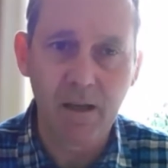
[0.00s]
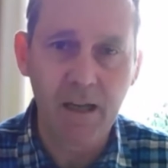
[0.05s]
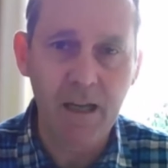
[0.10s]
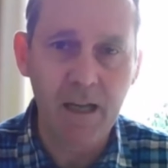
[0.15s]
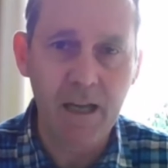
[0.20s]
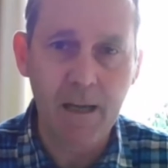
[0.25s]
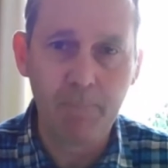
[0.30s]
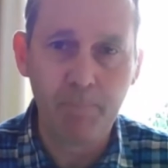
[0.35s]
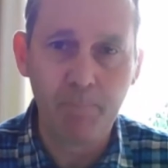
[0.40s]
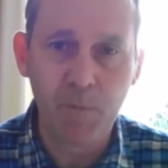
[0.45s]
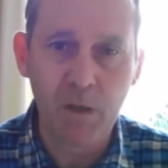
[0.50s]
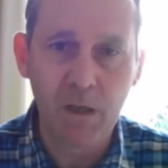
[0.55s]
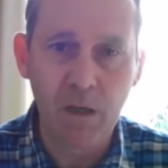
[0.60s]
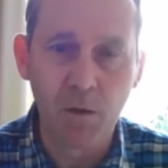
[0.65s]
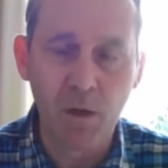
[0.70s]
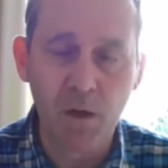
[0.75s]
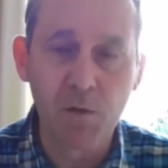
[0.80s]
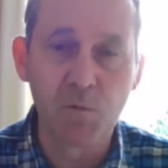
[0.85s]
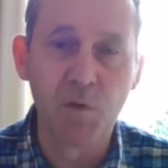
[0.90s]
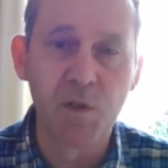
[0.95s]

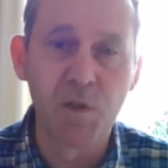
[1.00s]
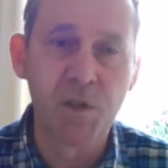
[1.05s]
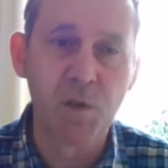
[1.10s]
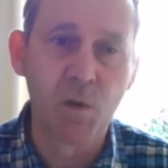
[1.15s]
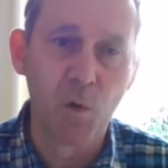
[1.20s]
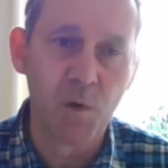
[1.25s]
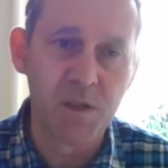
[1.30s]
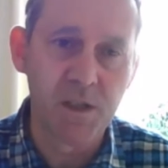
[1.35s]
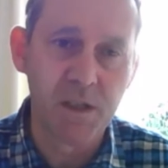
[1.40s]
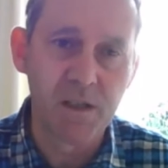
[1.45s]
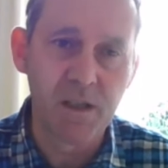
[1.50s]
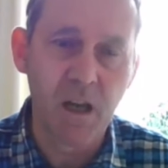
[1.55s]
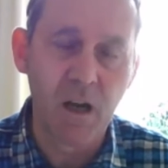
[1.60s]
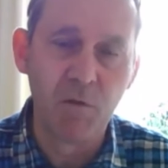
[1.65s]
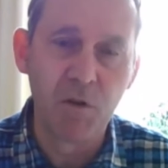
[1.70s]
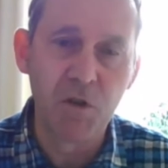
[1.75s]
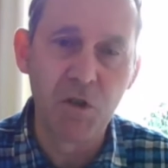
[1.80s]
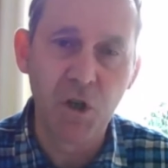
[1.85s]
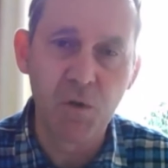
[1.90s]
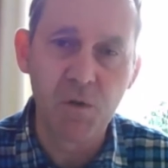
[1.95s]
Those resources are
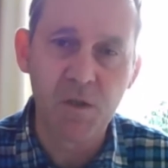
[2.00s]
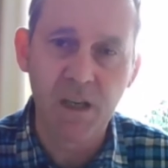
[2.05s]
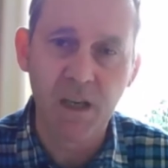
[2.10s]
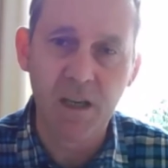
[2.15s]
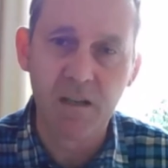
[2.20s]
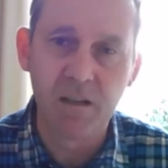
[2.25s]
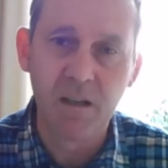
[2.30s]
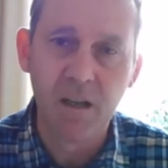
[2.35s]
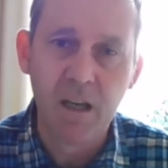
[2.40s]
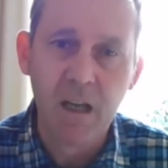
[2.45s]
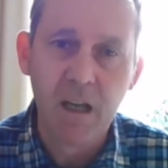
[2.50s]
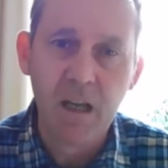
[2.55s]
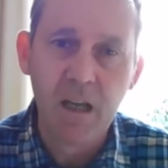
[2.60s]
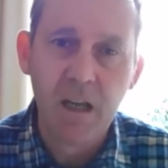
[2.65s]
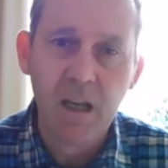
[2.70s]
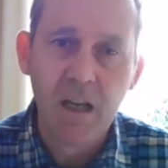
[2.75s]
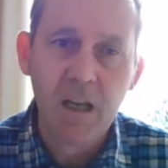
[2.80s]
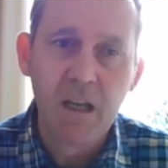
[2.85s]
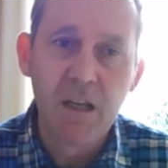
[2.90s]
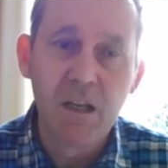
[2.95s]
reducing
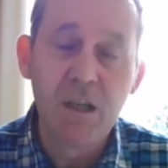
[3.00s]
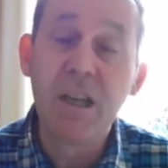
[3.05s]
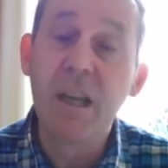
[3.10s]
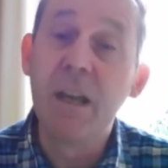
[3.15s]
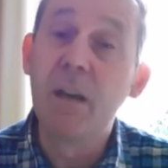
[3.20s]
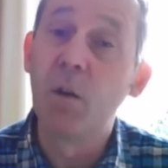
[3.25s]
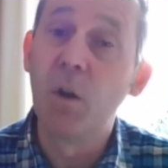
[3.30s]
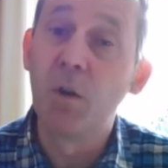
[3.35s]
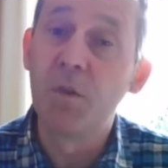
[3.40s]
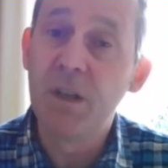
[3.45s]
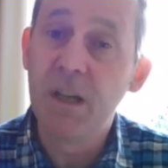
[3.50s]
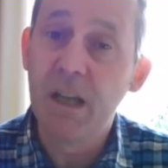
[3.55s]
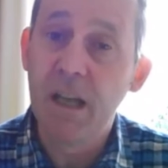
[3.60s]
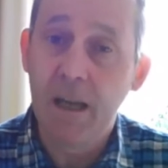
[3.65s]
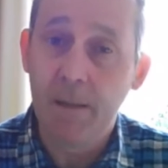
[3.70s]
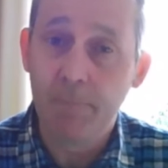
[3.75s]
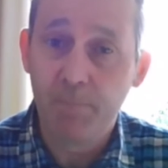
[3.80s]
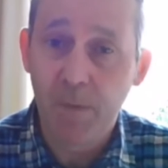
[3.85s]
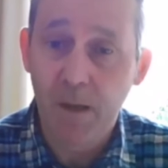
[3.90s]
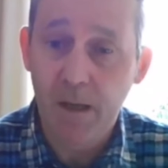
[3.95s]
year on
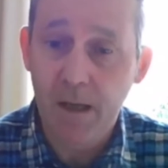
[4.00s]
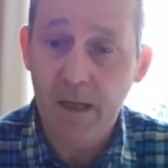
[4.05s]
year.